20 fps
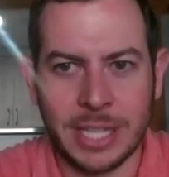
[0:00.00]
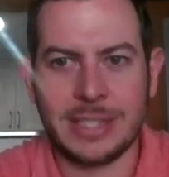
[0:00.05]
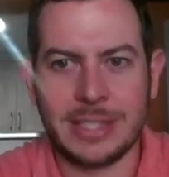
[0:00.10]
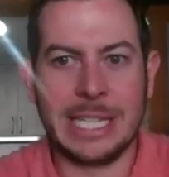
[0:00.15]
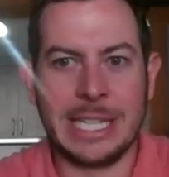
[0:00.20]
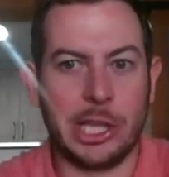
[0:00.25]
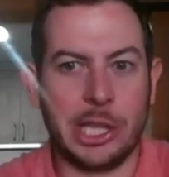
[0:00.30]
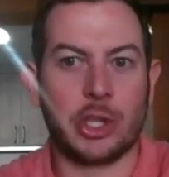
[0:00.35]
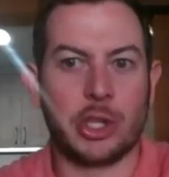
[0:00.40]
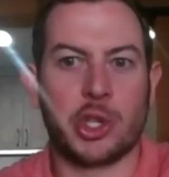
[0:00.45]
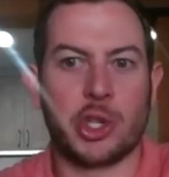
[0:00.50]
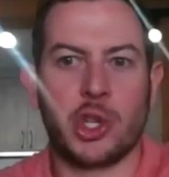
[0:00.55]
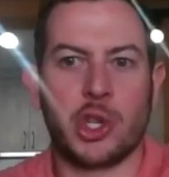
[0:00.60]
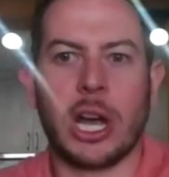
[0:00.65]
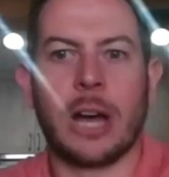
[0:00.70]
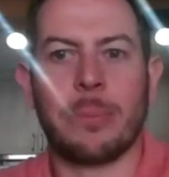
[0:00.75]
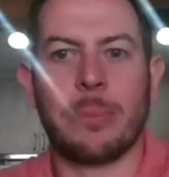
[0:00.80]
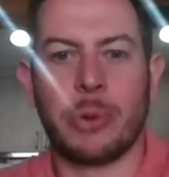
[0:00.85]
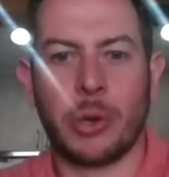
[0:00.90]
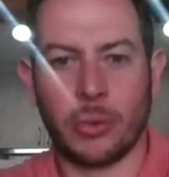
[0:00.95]
they did this
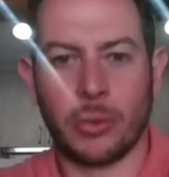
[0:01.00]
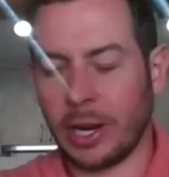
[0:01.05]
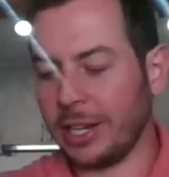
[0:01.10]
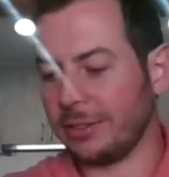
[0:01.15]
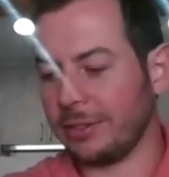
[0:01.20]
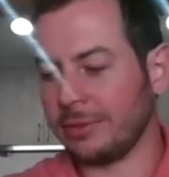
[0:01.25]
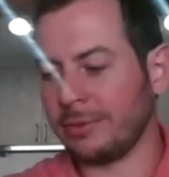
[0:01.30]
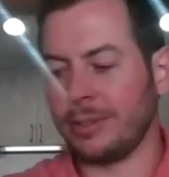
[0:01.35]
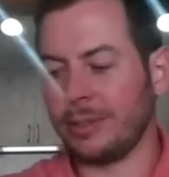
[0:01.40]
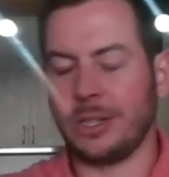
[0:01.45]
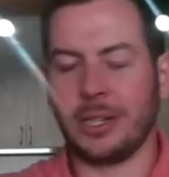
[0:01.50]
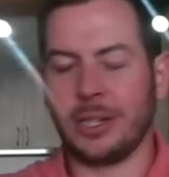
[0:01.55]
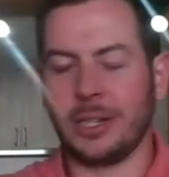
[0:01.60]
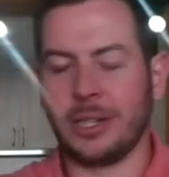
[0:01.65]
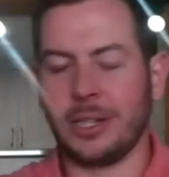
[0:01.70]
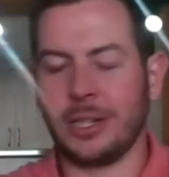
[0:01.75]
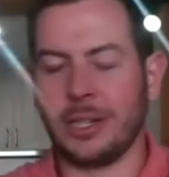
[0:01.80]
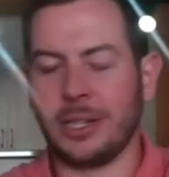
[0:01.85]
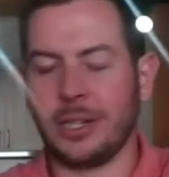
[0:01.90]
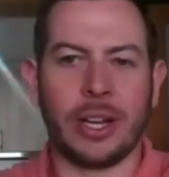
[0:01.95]
job great you know
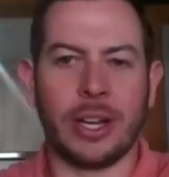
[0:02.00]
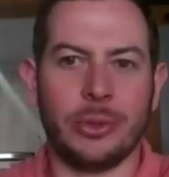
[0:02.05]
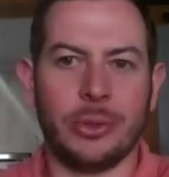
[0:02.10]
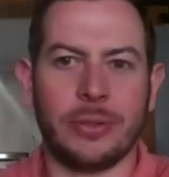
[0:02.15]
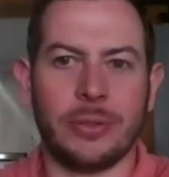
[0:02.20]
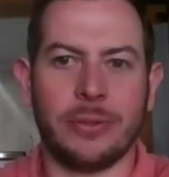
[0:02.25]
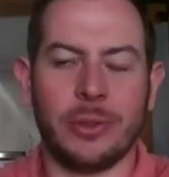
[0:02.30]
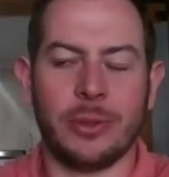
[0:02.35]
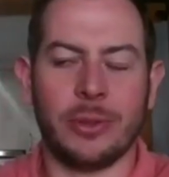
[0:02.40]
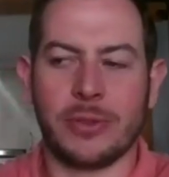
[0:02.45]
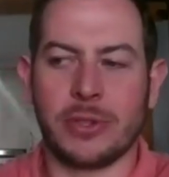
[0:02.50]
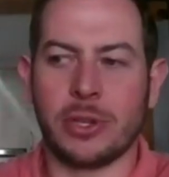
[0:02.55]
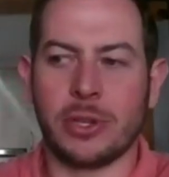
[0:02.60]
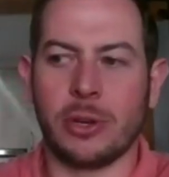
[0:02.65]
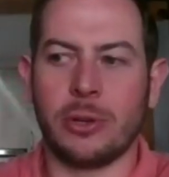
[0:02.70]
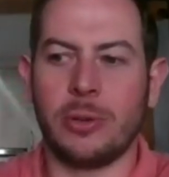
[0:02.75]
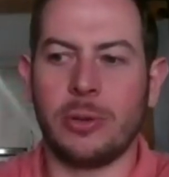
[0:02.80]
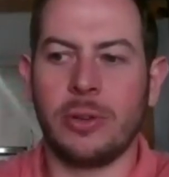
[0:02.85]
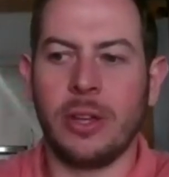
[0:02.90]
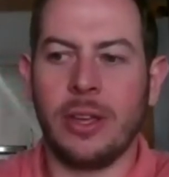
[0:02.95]
right you have, you have
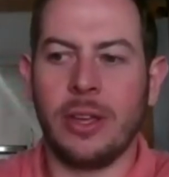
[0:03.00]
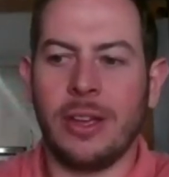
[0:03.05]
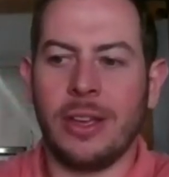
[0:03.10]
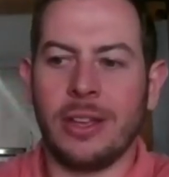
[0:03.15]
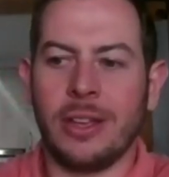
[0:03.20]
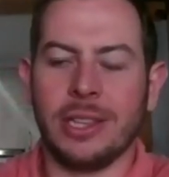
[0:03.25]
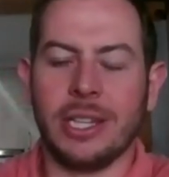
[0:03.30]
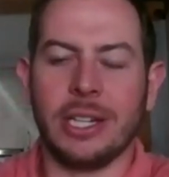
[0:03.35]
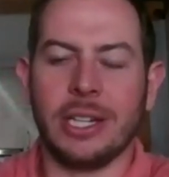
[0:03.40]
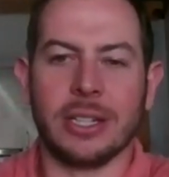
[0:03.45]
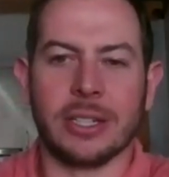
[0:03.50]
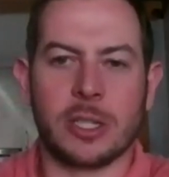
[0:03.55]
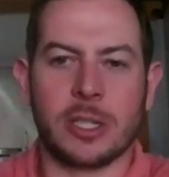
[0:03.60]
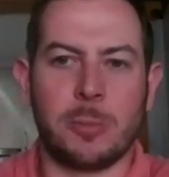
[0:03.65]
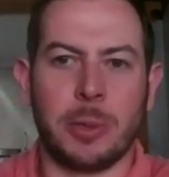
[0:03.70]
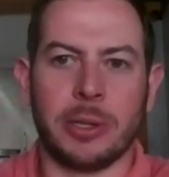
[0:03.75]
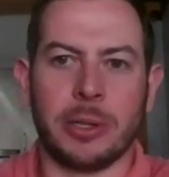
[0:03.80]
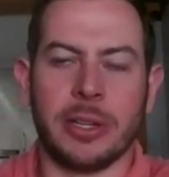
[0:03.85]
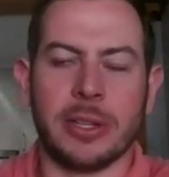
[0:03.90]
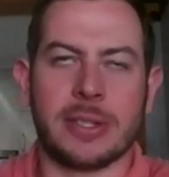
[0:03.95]
so little
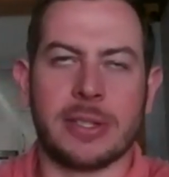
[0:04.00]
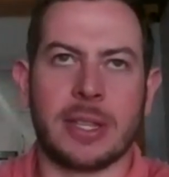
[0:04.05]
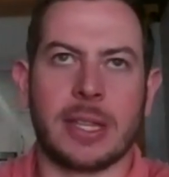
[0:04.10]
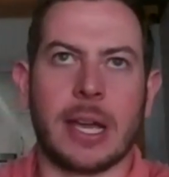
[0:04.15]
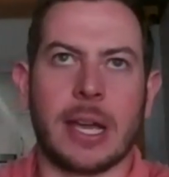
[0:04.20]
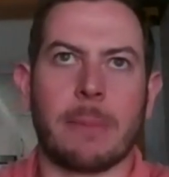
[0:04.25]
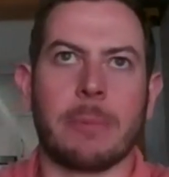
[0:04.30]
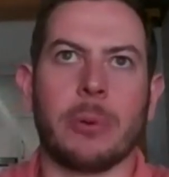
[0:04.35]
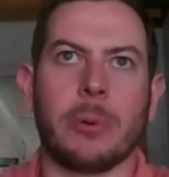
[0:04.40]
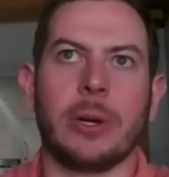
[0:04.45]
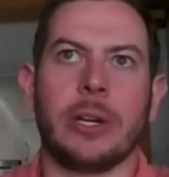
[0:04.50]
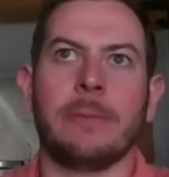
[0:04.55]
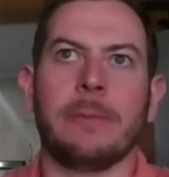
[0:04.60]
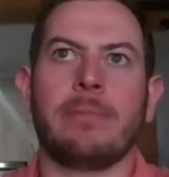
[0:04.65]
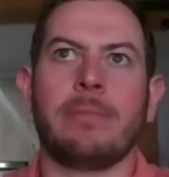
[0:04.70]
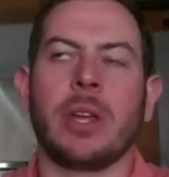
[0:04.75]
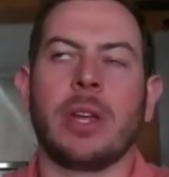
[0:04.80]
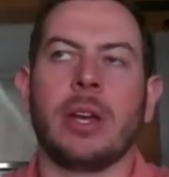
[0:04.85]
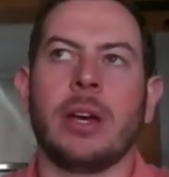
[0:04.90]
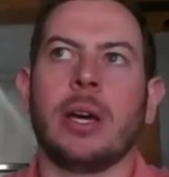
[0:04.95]
experience at that point
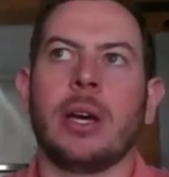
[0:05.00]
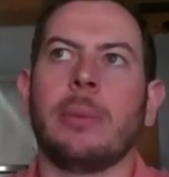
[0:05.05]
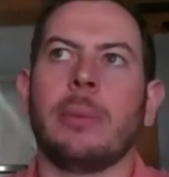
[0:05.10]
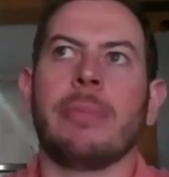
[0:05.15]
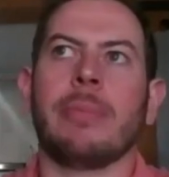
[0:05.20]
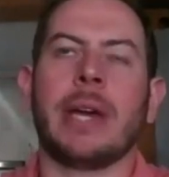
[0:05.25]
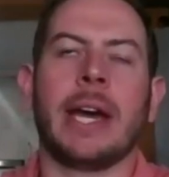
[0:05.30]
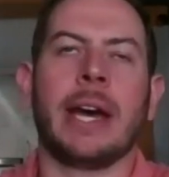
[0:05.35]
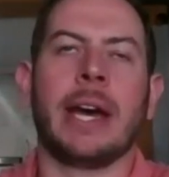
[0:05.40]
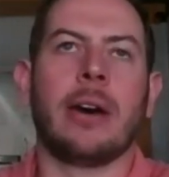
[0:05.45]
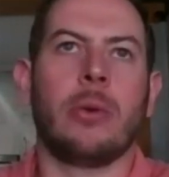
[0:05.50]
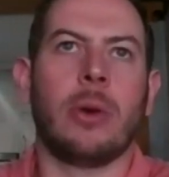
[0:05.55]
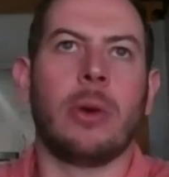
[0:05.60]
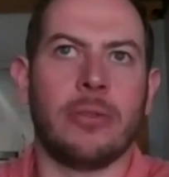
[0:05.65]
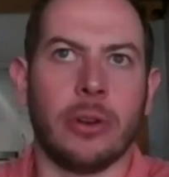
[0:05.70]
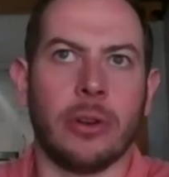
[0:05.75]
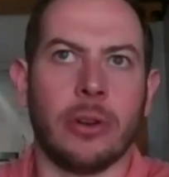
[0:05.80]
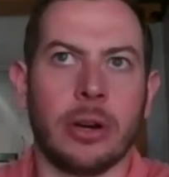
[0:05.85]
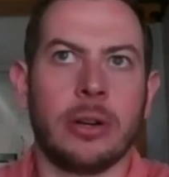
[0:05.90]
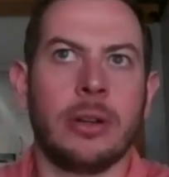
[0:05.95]
um,
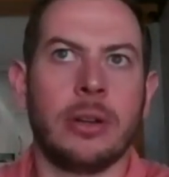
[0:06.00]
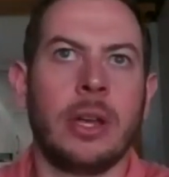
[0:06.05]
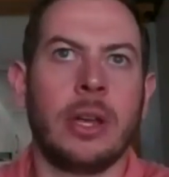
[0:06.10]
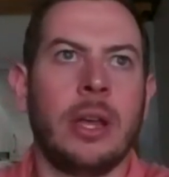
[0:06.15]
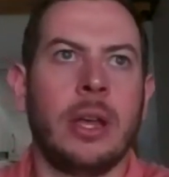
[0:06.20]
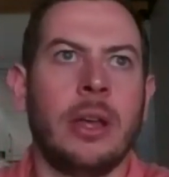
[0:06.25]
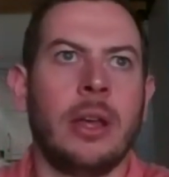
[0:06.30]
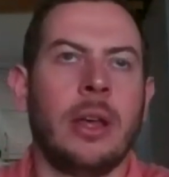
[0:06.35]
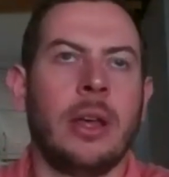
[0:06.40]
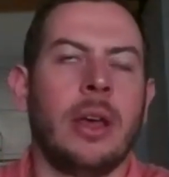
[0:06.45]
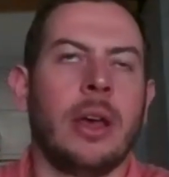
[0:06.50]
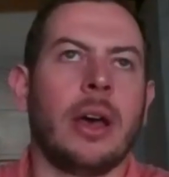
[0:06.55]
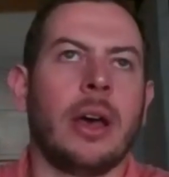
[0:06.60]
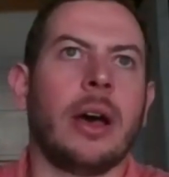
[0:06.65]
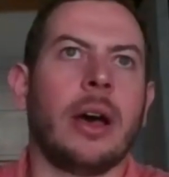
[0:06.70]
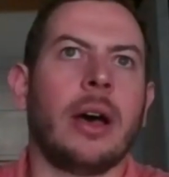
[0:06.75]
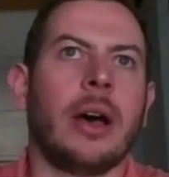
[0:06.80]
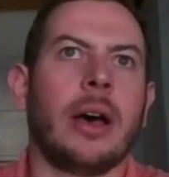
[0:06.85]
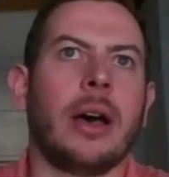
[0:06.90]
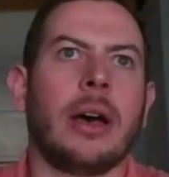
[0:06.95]
however
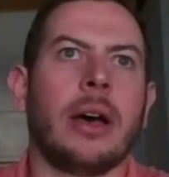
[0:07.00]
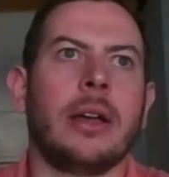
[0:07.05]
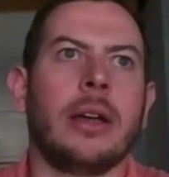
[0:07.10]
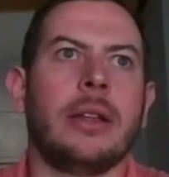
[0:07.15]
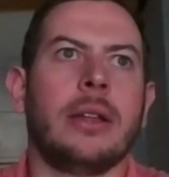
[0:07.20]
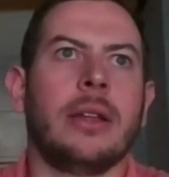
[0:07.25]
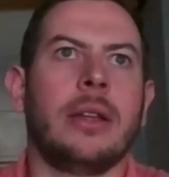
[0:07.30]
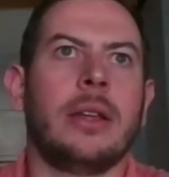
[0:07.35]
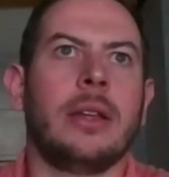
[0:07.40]
uh,